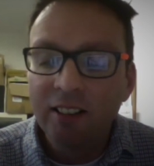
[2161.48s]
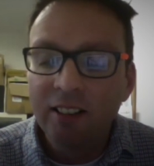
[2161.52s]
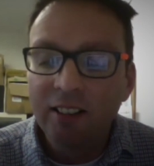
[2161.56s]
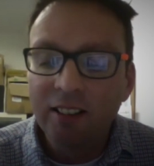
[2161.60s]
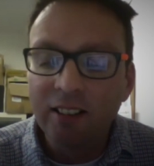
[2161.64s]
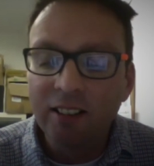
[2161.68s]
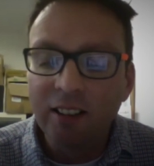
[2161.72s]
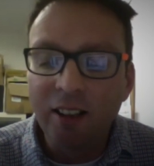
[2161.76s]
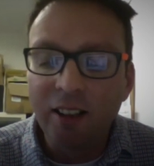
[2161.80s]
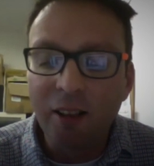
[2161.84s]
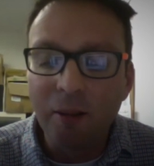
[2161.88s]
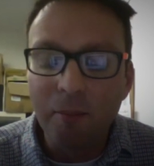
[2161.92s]

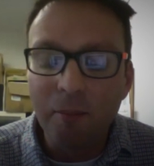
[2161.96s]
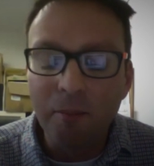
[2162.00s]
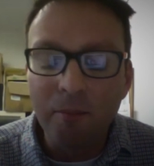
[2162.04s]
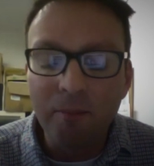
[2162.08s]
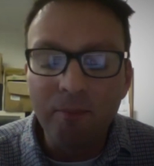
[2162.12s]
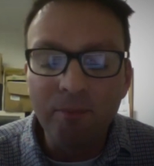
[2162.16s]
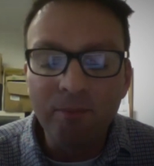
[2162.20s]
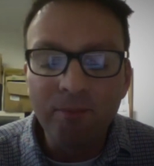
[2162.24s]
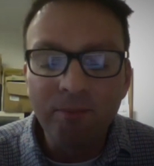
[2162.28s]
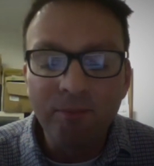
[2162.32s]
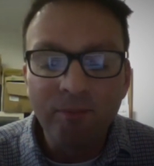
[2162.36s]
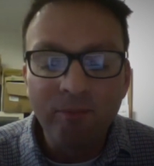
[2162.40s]

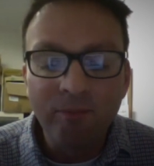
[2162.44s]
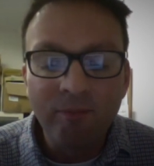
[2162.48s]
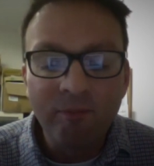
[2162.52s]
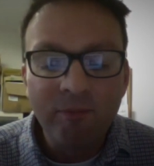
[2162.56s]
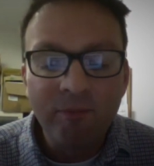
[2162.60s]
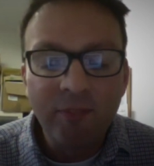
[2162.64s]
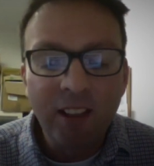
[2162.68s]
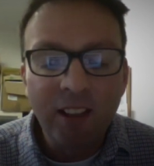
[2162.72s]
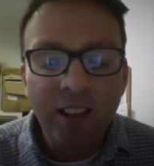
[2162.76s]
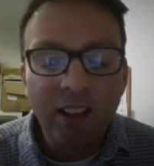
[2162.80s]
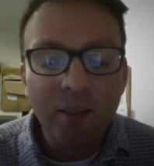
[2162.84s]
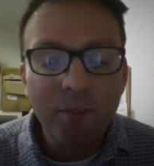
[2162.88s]
um,
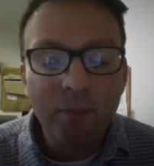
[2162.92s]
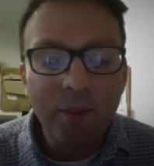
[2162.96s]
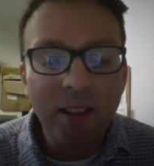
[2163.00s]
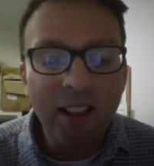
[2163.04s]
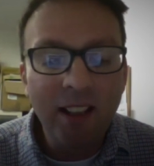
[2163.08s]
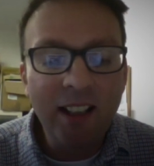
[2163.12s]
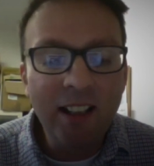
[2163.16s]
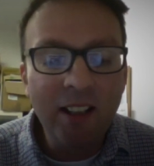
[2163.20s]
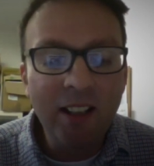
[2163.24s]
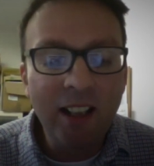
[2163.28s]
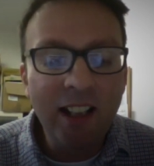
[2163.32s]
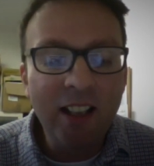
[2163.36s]
yes but
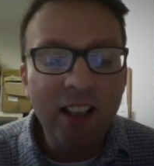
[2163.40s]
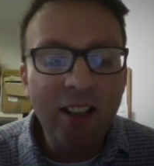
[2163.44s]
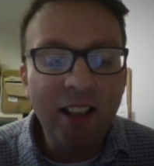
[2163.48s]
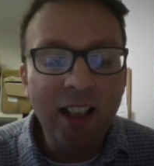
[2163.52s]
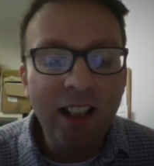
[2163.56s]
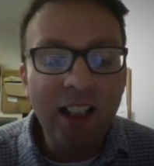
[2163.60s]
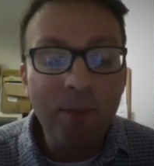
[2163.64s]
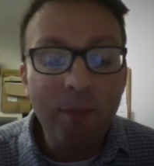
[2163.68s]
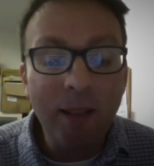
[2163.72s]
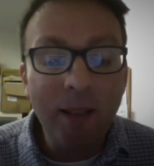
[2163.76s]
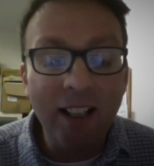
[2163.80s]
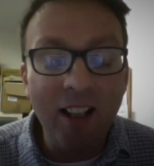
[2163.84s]
he,
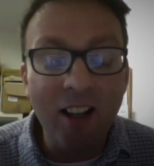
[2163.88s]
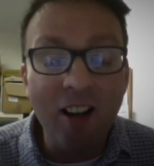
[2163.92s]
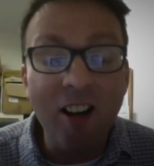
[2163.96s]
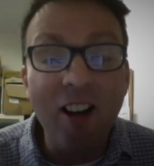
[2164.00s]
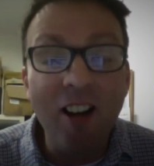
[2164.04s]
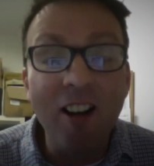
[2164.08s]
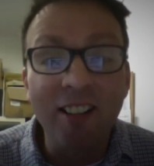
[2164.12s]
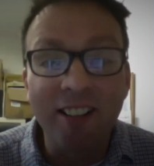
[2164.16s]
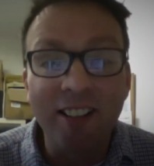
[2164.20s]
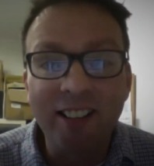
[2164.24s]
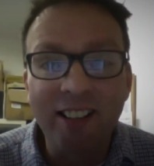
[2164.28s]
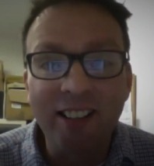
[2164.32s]
he's being
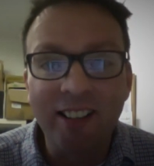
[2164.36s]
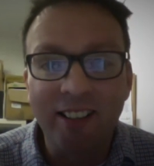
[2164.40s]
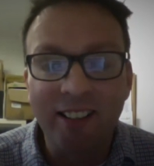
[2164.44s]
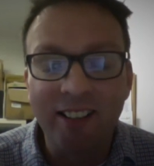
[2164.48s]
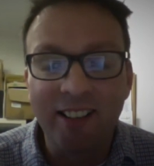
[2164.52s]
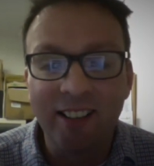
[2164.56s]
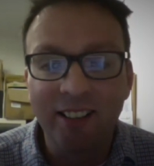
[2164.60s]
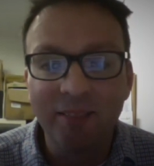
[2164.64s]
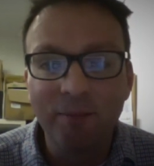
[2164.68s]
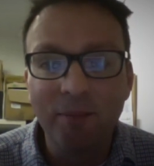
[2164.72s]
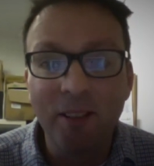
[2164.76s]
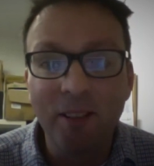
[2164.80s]

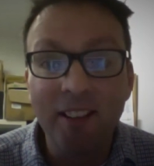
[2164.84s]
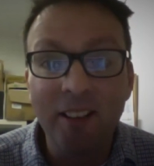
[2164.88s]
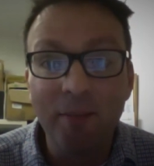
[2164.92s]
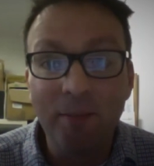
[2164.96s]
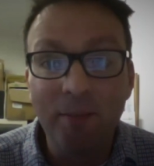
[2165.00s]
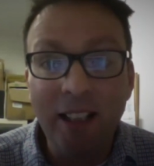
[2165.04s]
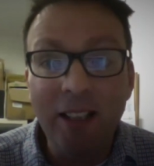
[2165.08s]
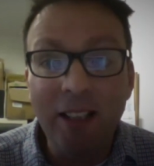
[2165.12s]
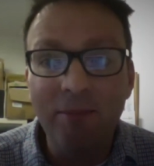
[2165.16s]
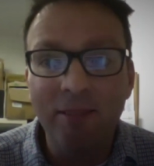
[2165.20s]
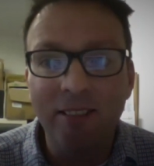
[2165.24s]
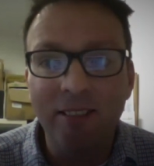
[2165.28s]
asked by the
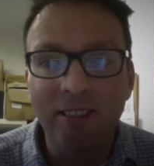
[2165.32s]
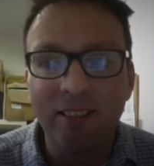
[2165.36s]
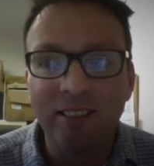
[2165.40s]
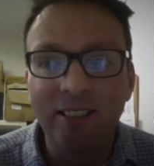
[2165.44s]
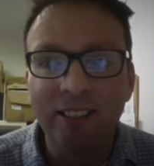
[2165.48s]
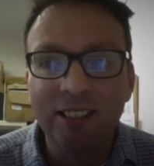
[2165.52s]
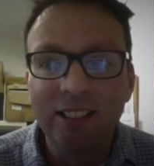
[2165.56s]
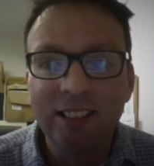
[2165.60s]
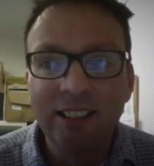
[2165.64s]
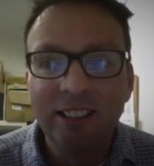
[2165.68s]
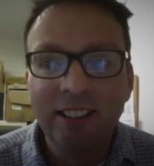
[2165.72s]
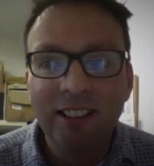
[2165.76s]
people
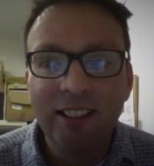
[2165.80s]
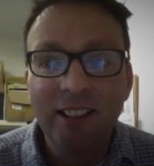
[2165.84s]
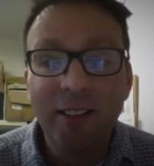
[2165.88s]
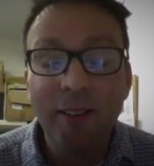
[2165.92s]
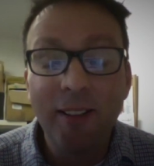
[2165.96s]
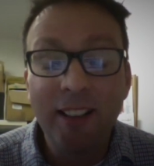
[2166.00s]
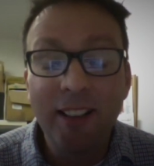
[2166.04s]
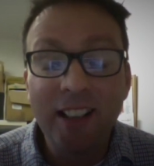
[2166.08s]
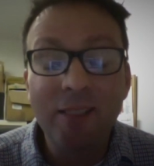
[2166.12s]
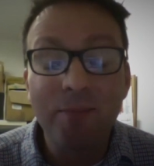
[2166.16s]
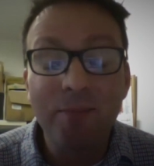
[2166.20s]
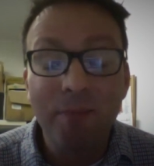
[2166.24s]
to
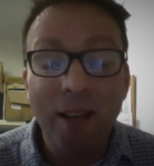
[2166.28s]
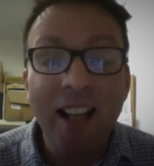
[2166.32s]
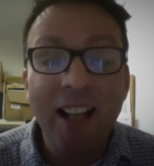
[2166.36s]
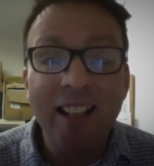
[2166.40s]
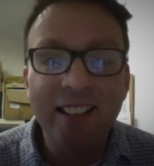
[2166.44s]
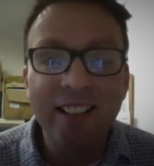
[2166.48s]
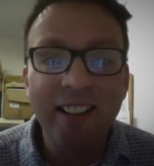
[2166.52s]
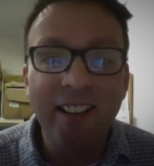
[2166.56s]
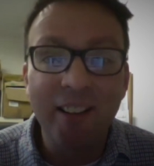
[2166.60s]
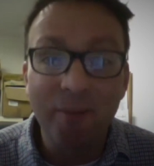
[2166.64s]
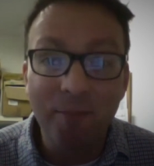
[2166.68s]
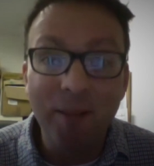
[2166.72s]

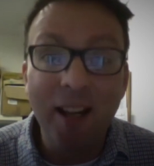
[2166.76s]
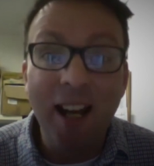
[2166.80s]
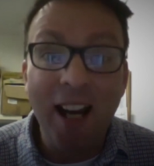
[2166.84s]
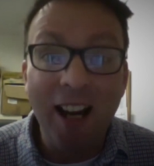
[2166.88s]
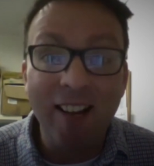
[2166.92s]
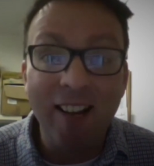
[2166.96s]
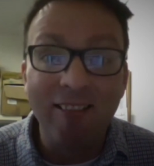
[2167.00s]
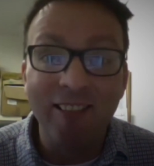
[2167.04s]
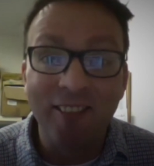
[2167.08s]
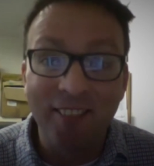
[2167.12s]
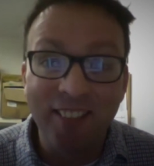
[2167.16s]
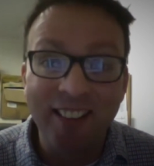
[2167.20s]
expand the
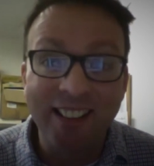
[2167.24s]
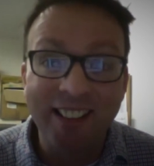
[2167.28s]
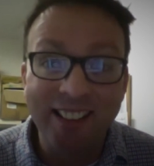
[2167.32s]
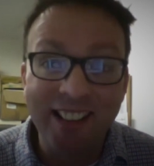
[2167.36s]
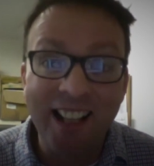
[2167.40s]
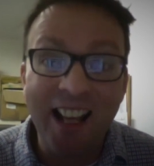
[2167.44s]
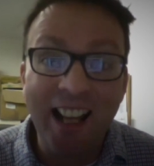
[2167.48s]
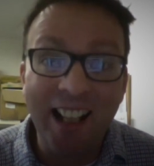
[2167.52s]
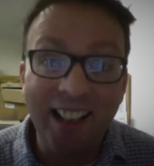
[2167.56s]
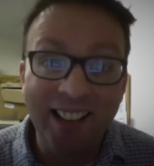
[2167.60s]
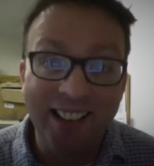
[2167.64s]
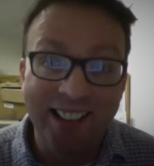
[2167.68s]
power of the
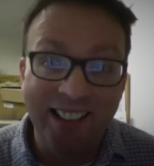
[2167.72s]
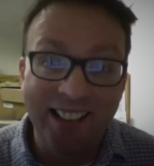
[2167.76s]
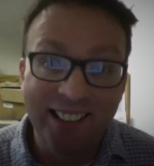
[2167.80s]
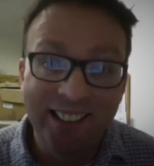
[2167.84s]
state. He